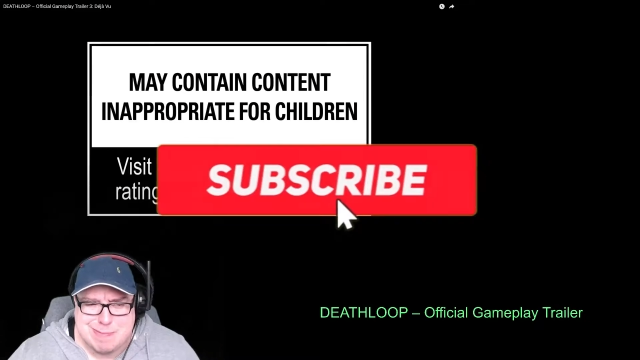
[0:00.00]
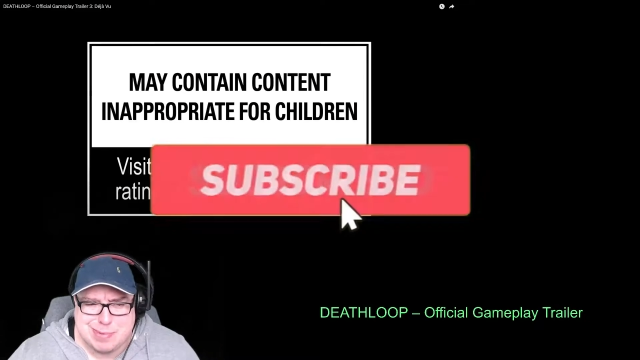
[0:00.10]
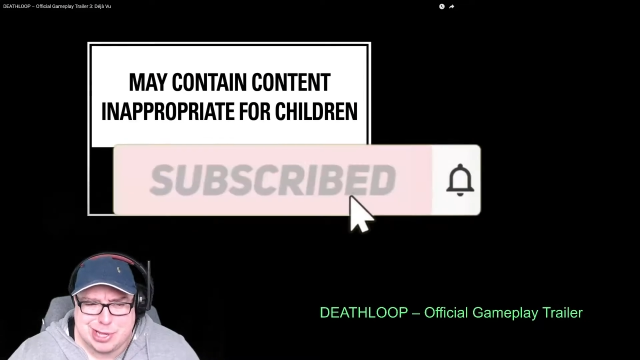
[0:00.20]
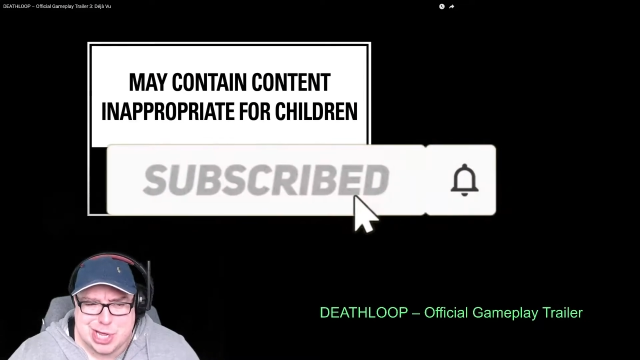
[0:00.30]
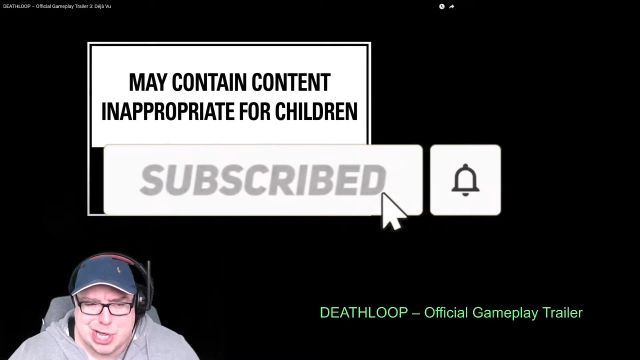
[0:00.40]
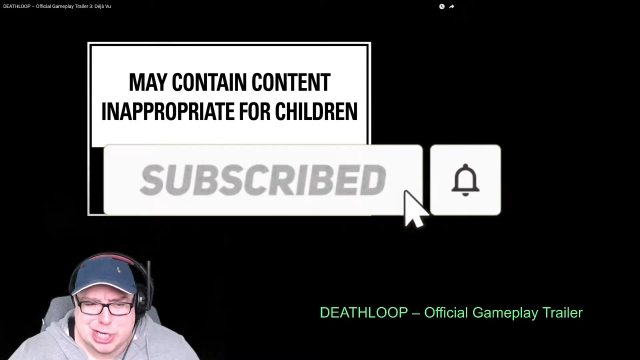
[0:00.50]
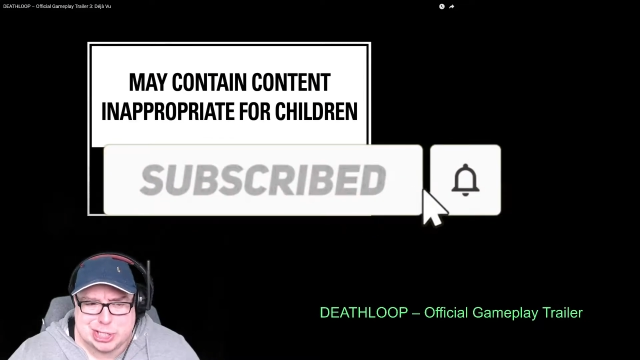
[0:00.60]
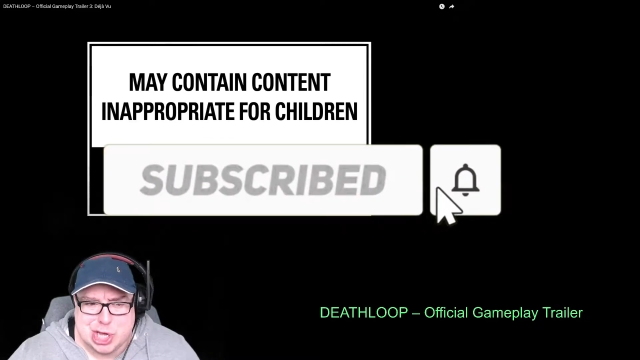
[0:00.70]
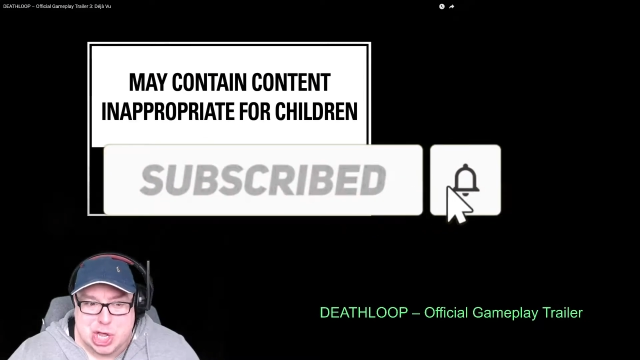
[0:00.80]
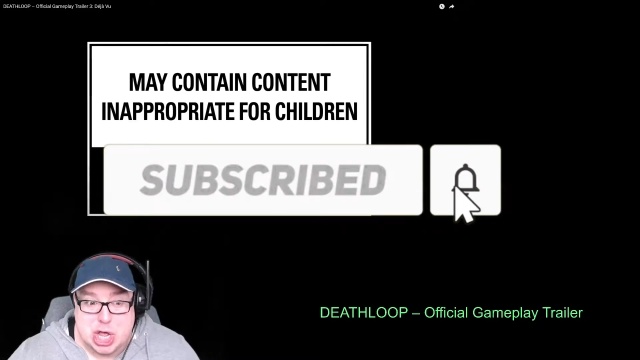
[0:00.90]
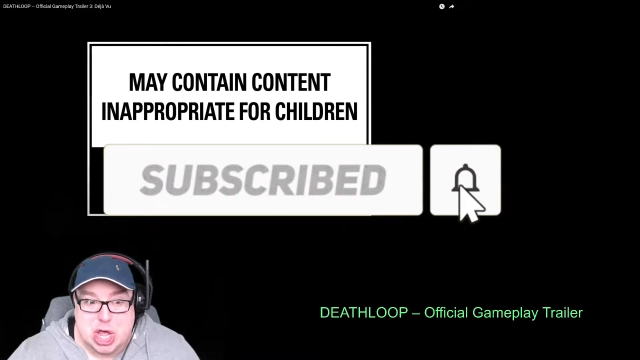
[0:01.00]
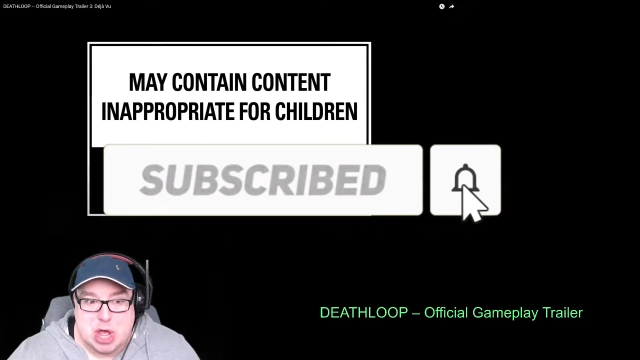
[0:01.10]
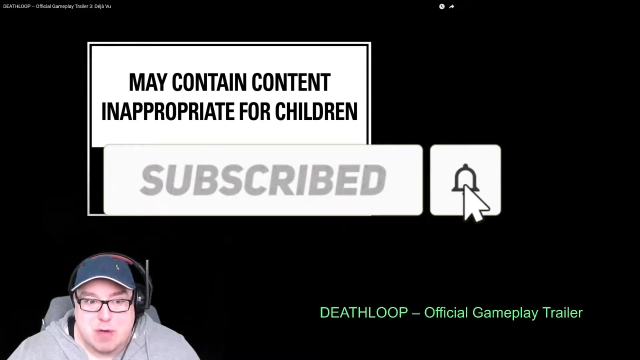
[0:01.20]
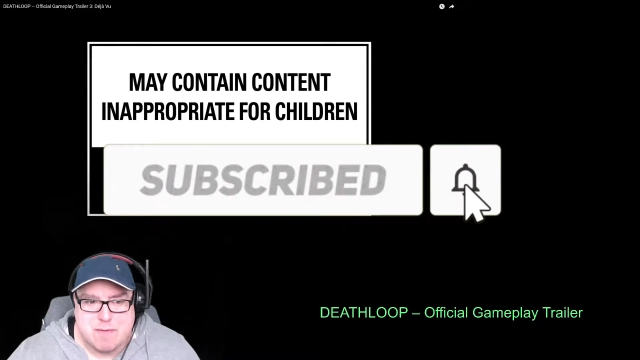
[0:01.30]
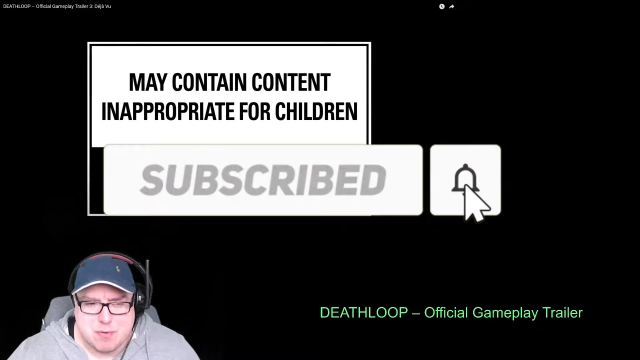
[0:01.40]
place
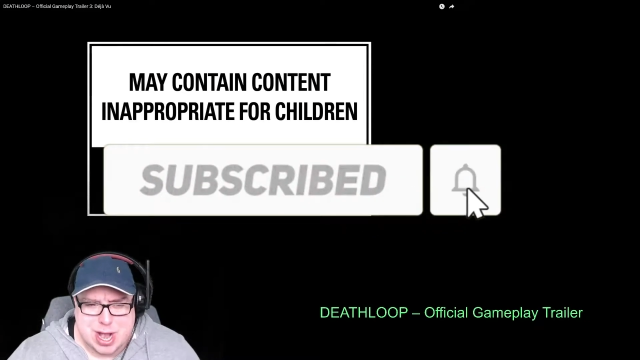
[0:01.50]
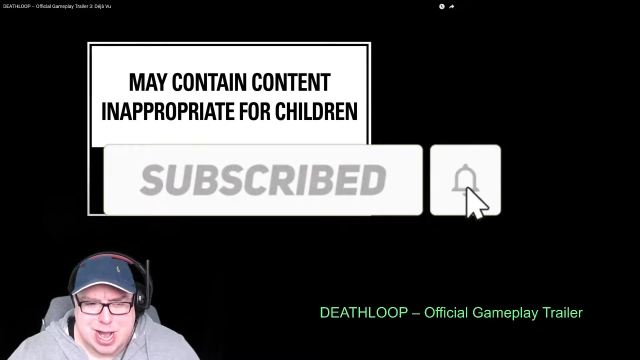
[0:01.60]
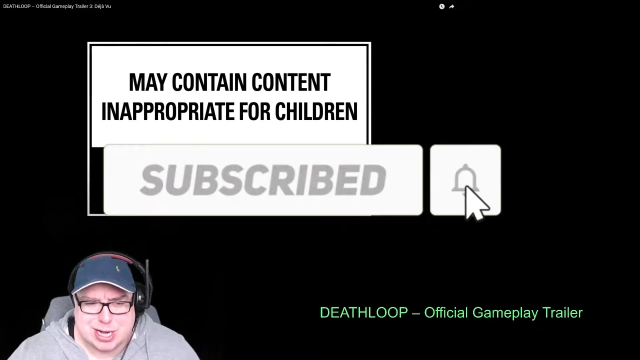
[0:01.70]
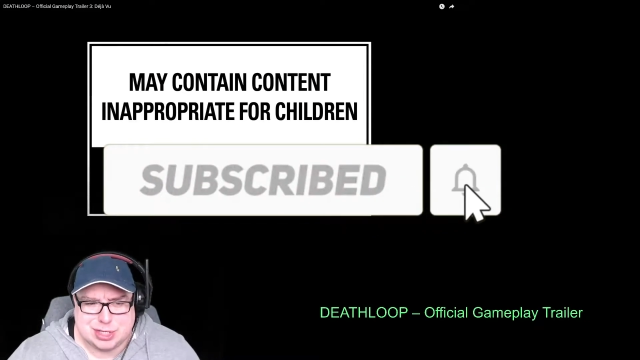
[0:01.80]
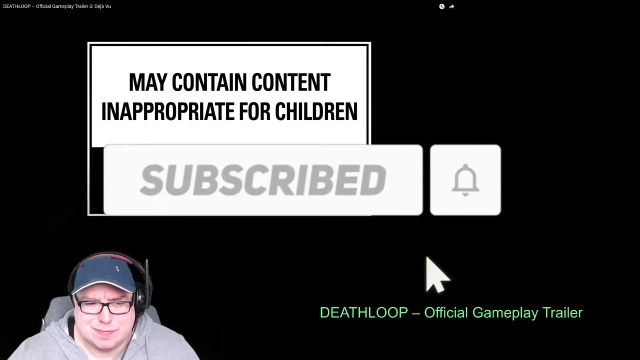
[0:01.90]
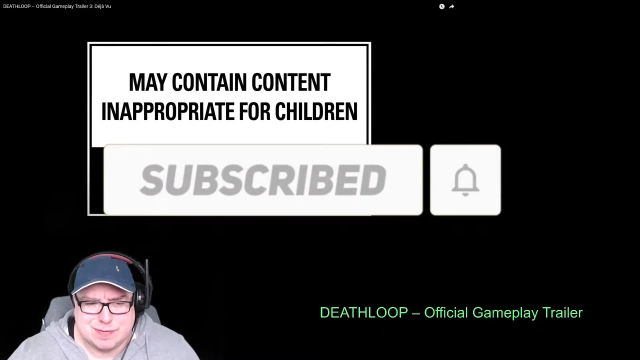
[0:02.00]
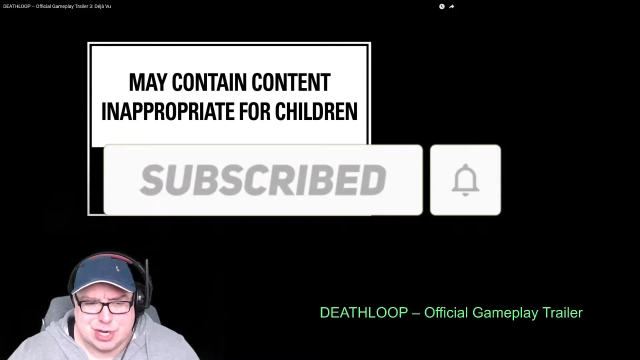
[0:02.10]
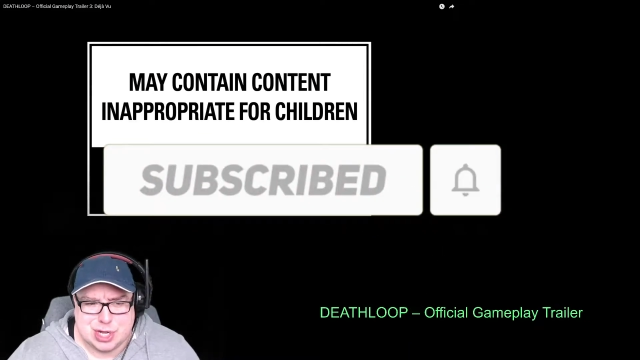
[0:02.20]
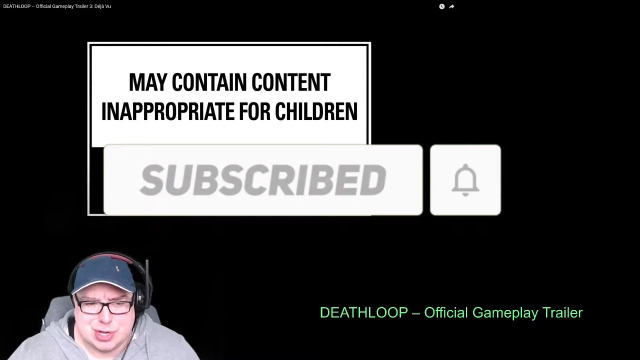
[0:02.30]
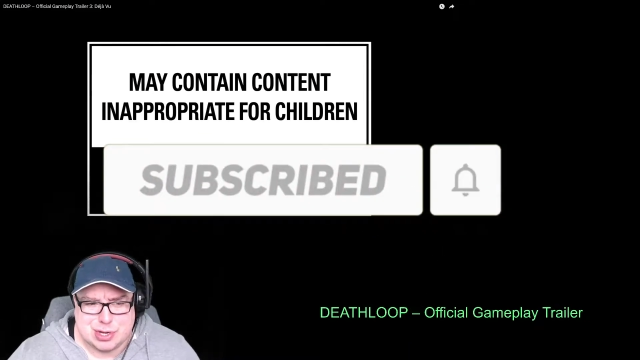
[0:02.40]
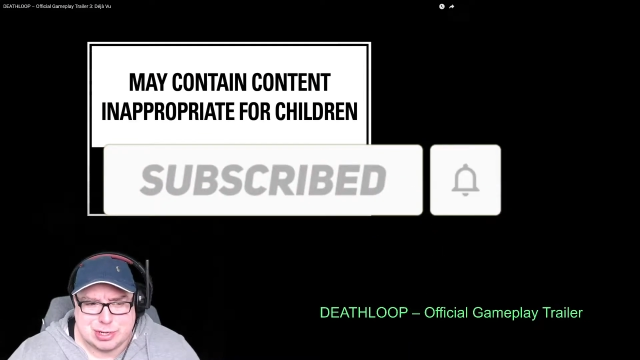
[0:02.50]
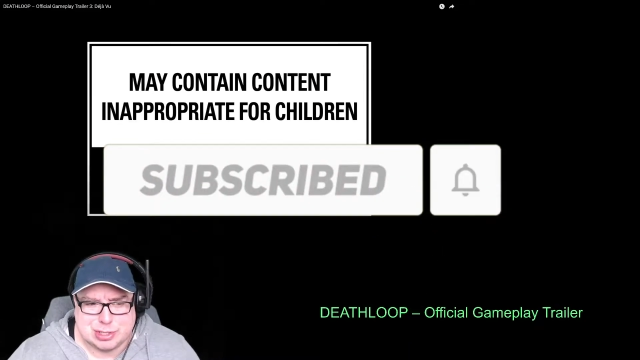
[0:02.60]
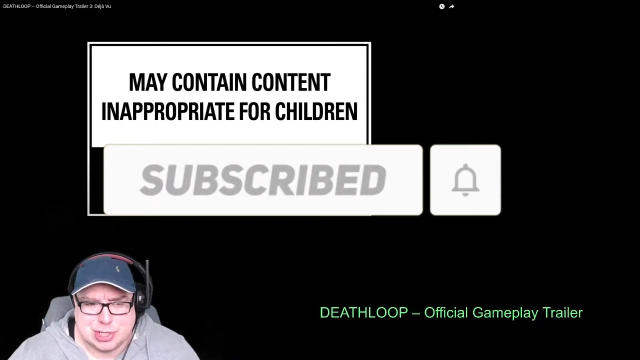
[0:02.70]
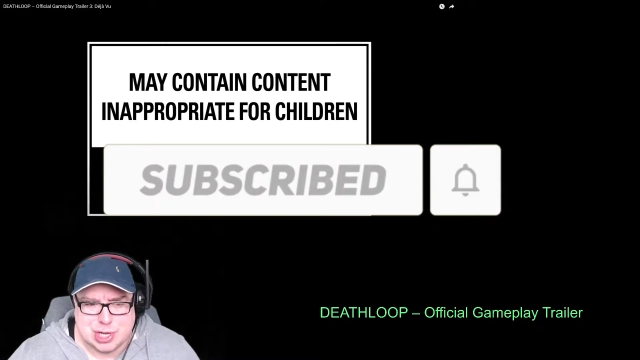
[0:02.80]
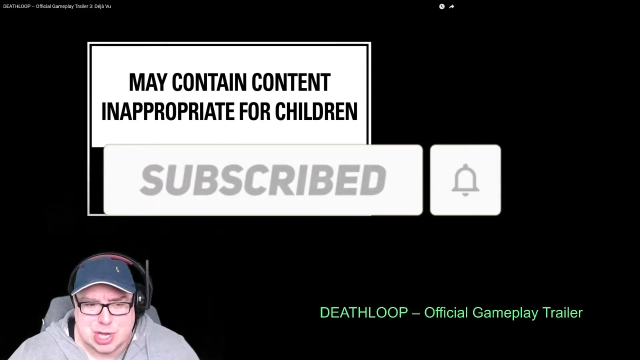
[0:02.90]
for reaction
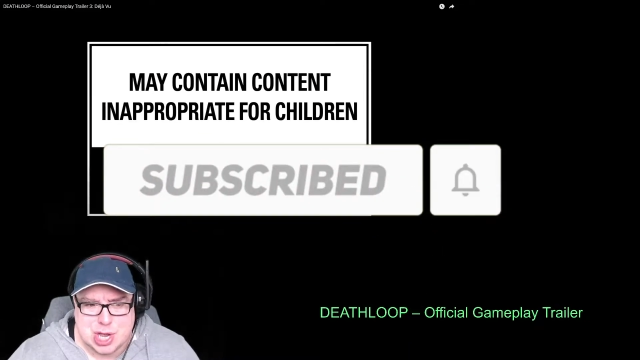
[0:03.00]
videos.